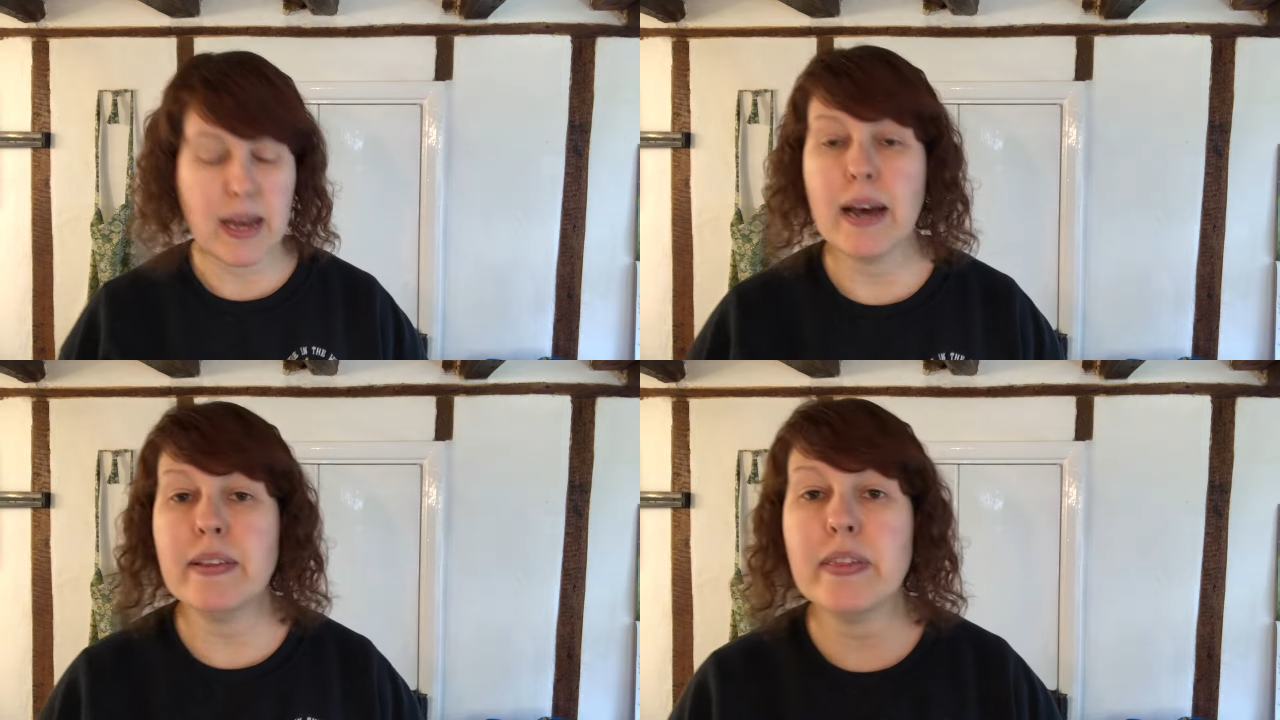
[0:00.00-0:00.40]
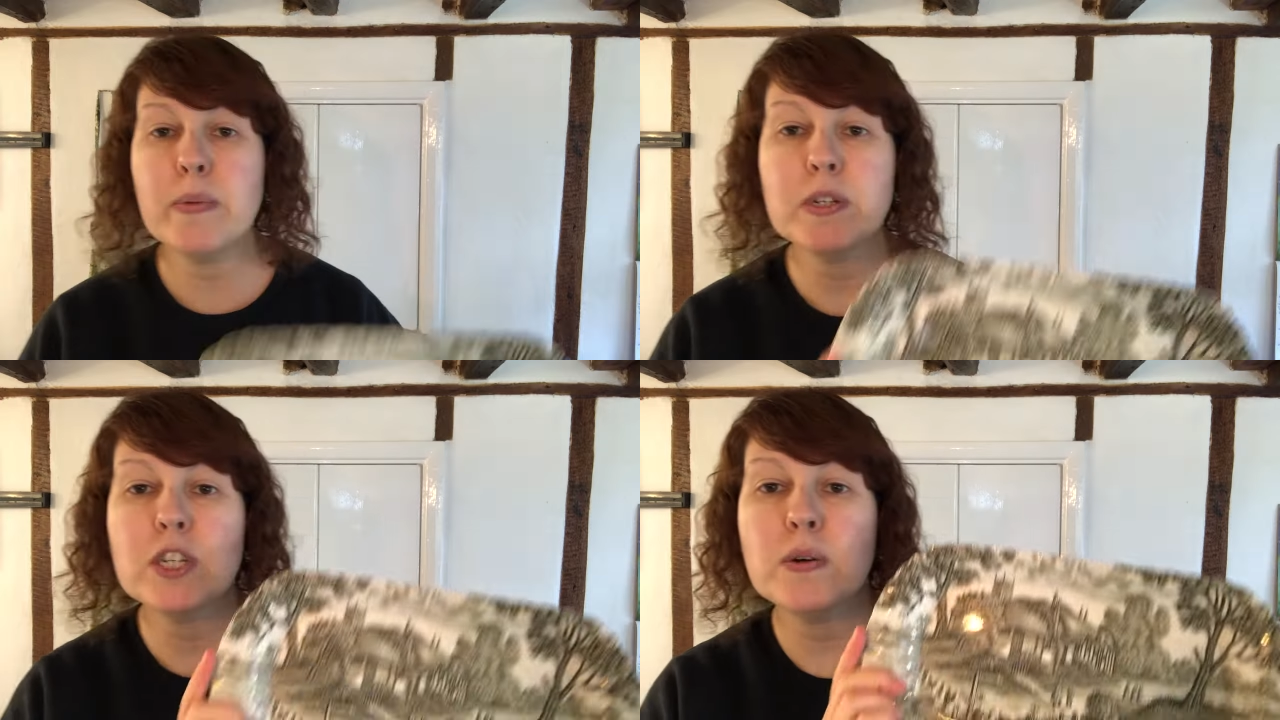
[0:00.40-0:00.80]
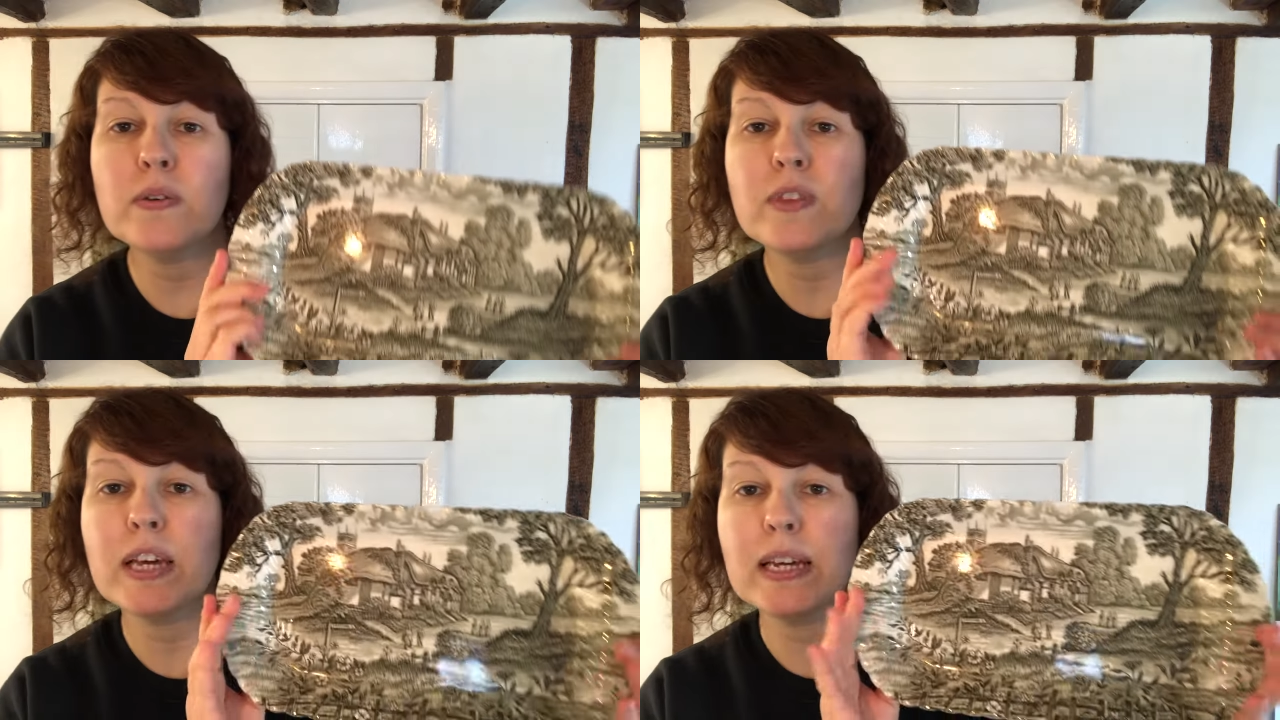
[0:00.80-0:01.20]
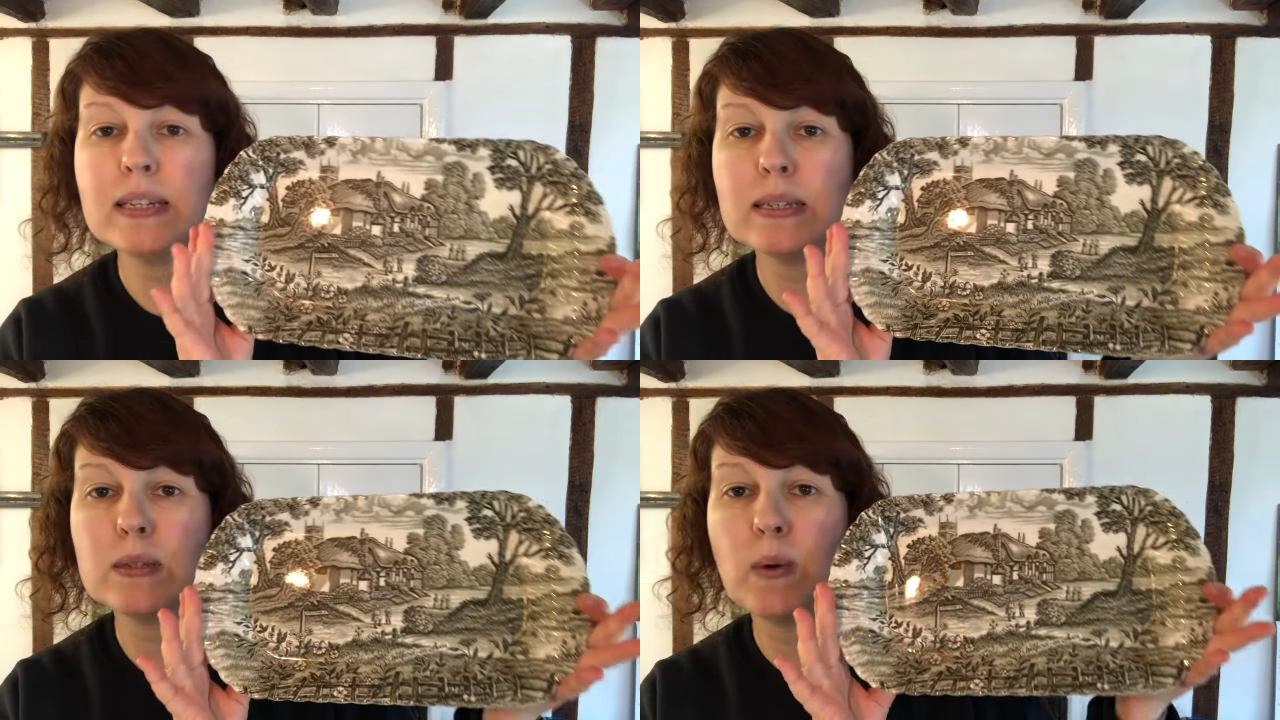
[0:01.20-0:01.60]
And then there were two of
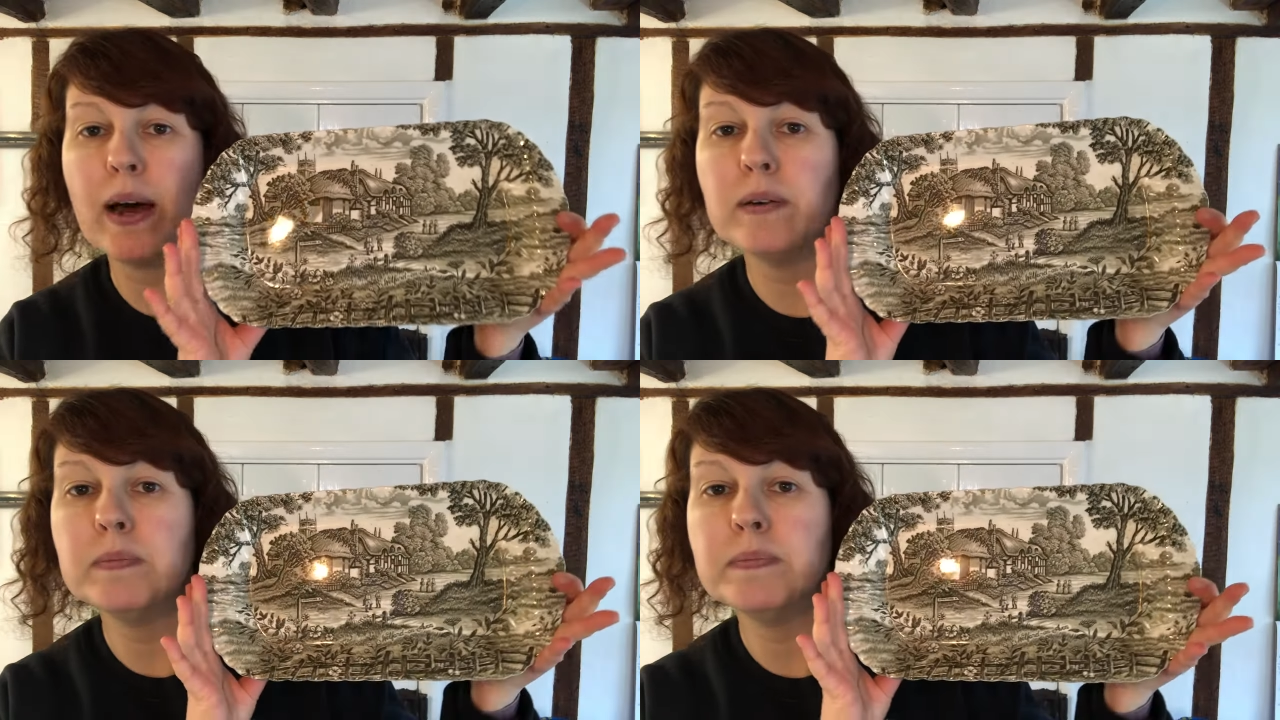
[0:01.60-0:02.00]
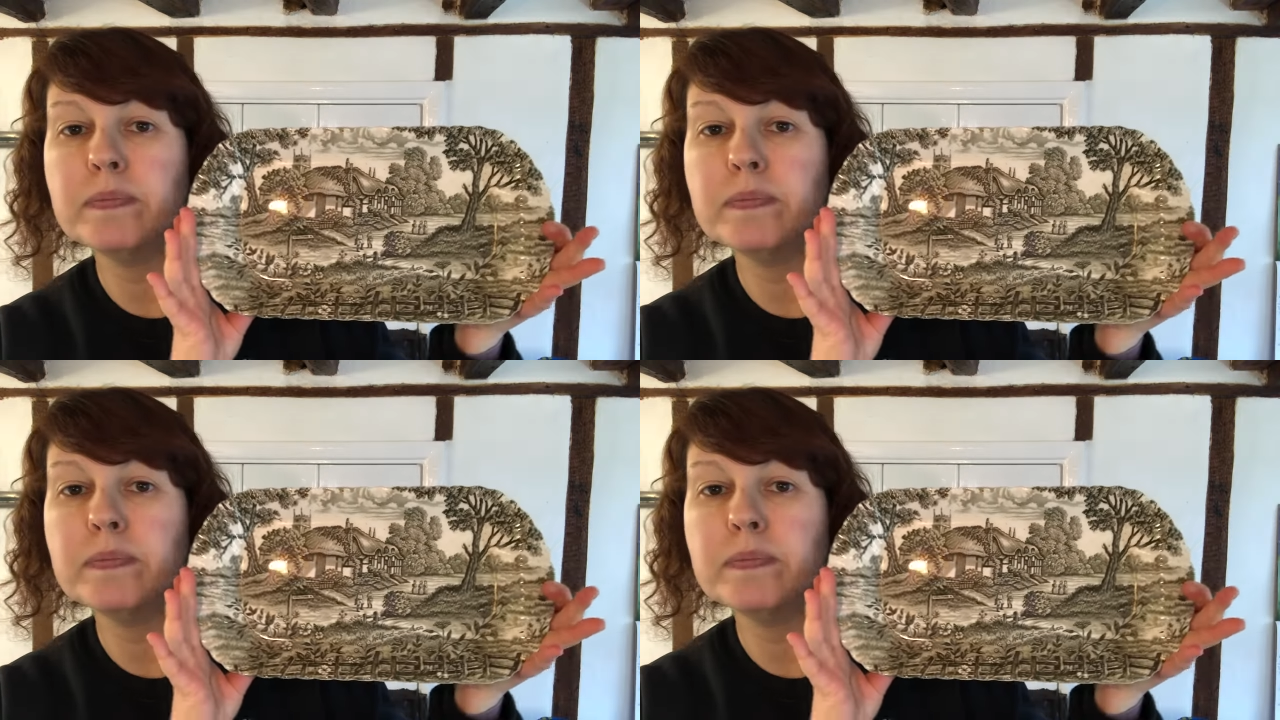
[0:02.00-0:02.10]
these as well,